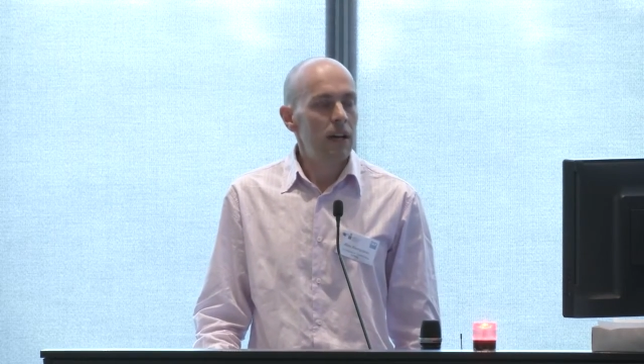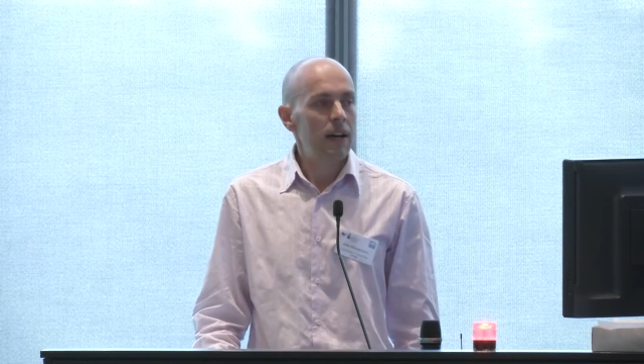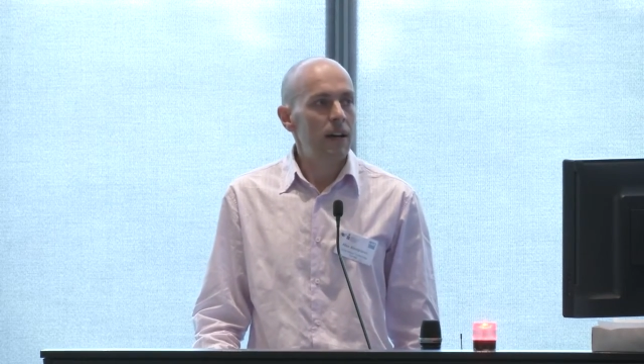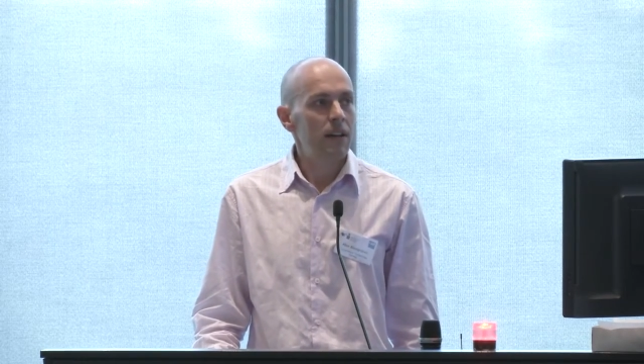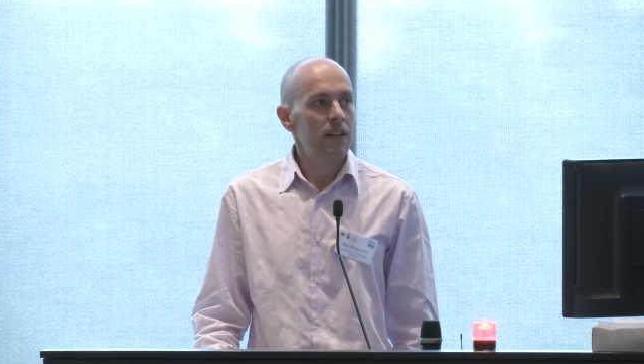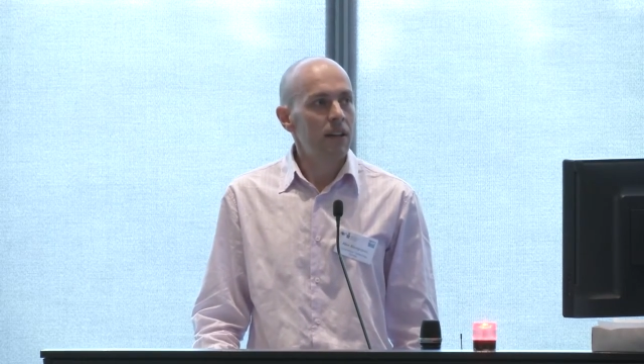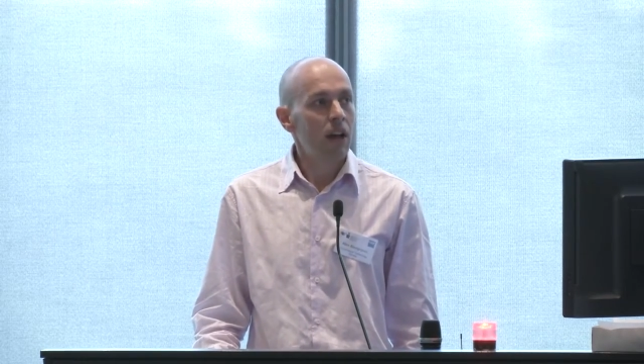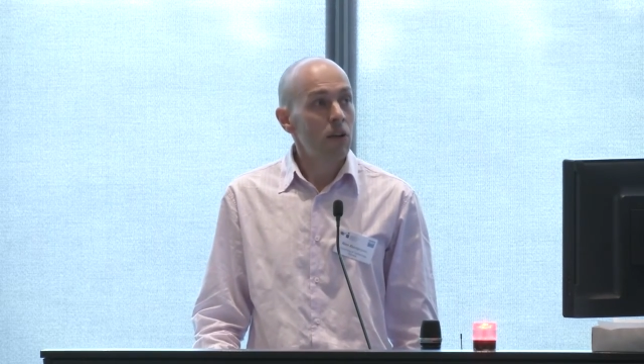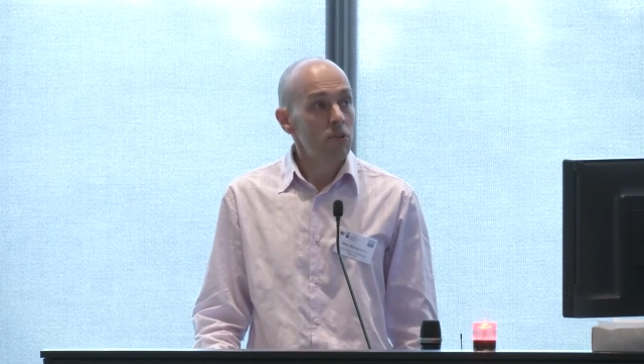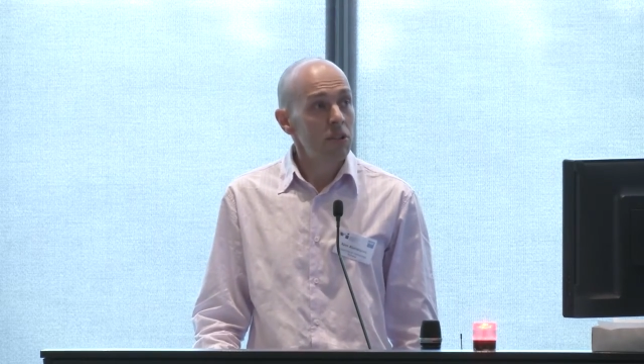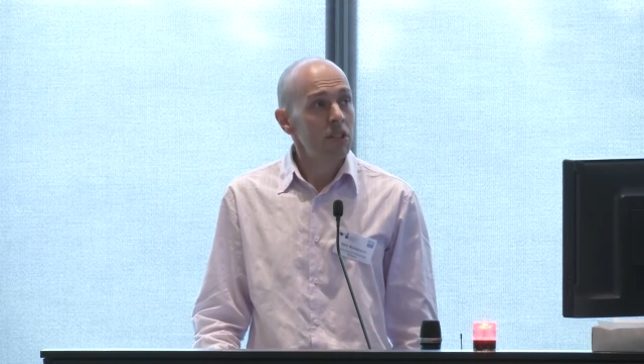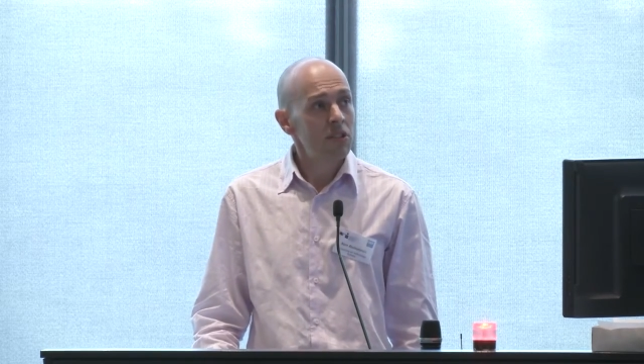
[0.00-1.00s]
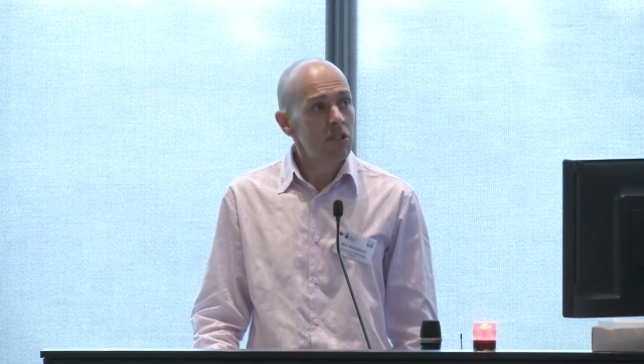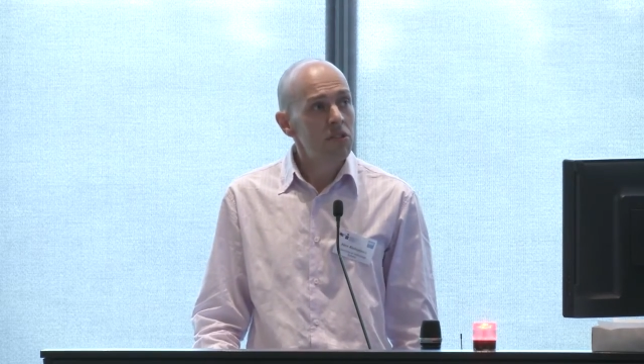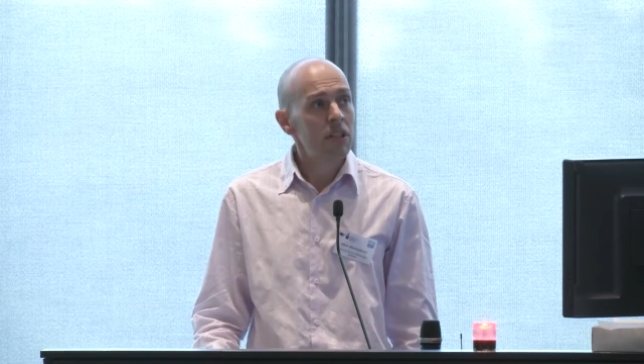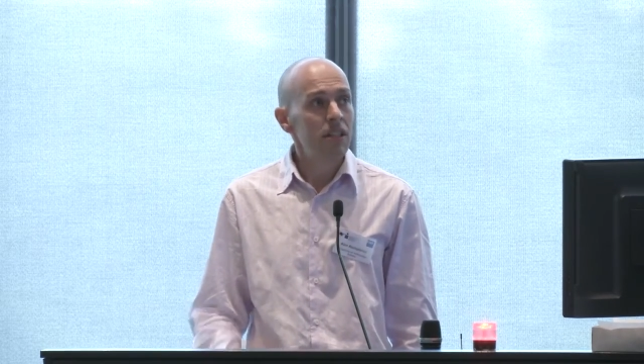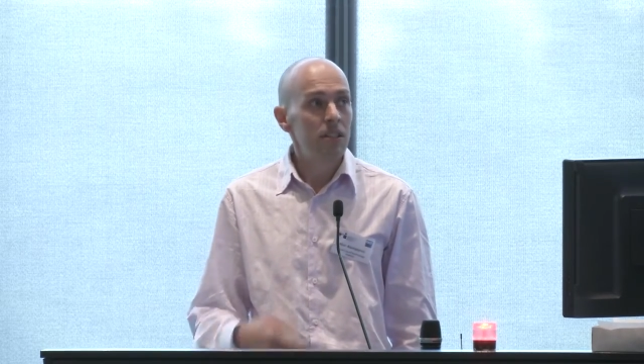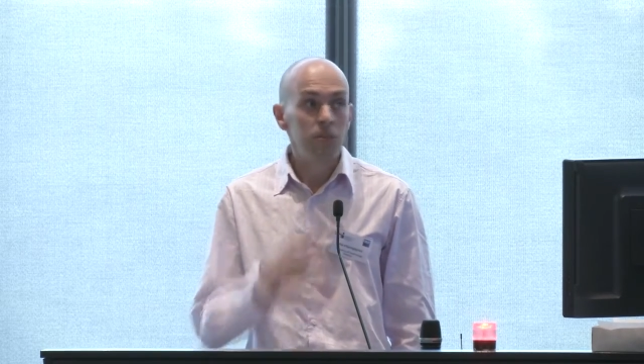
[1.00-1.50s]
in the agricultural
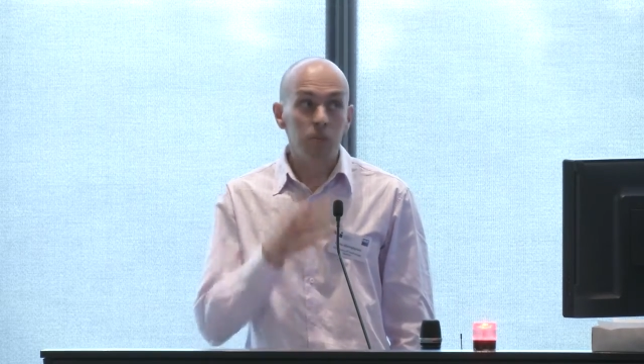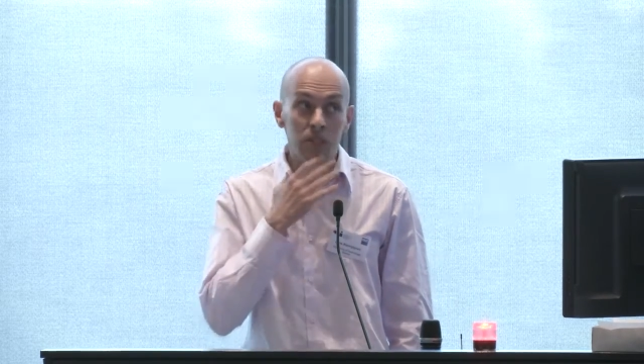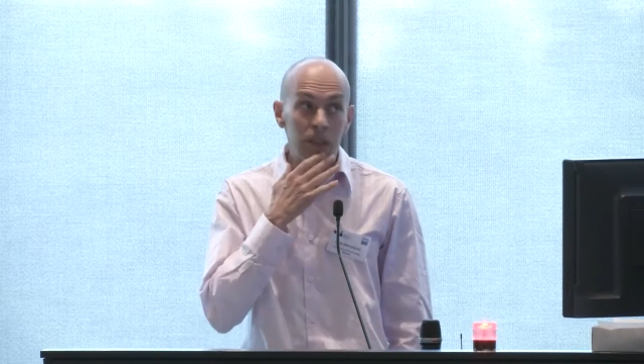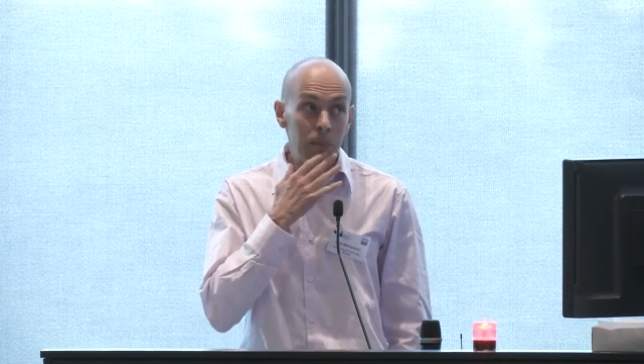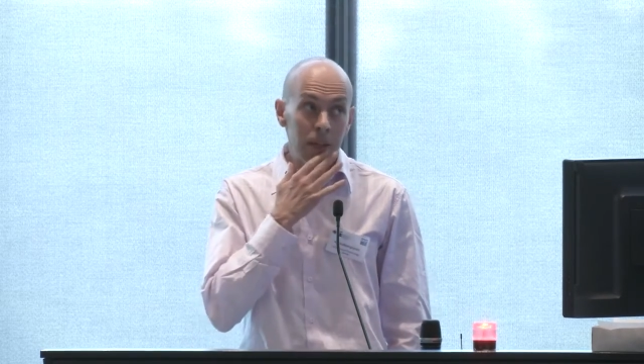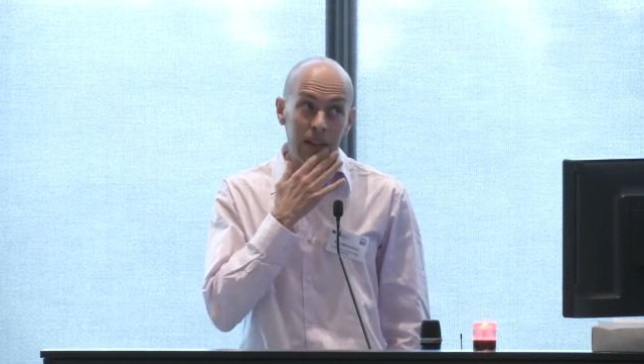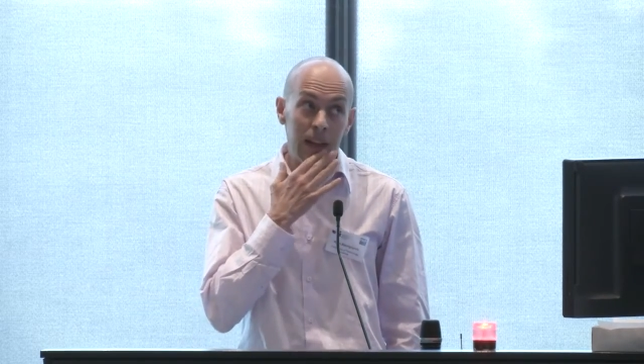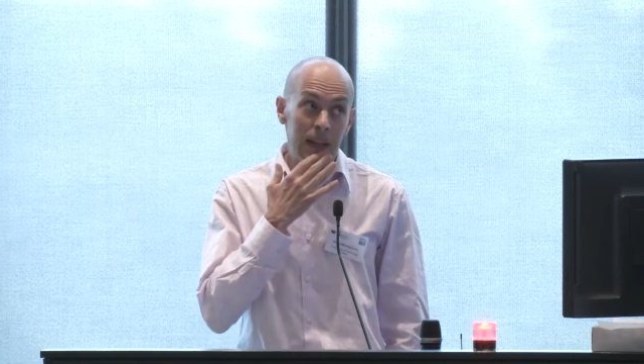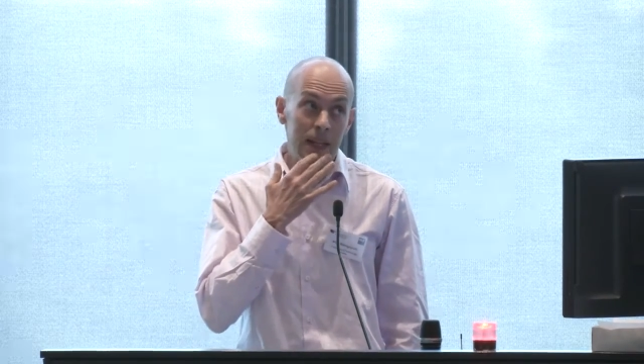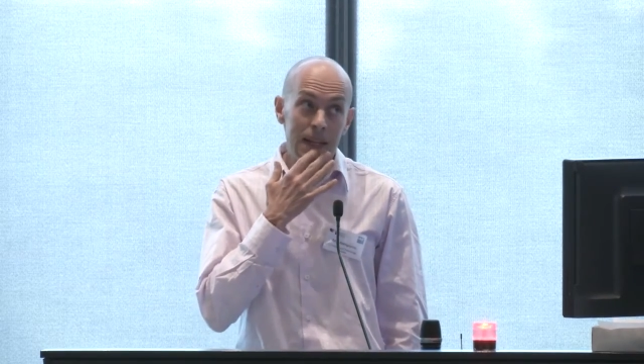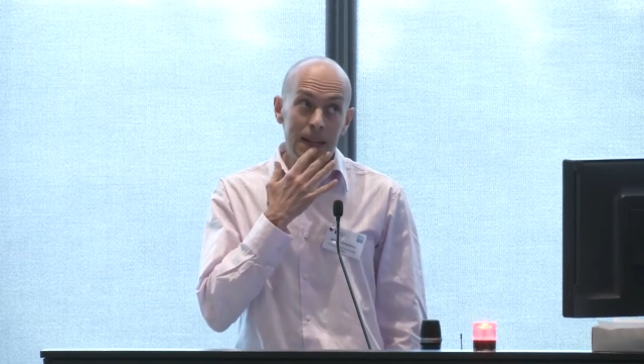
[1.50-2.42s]
industry, this was something that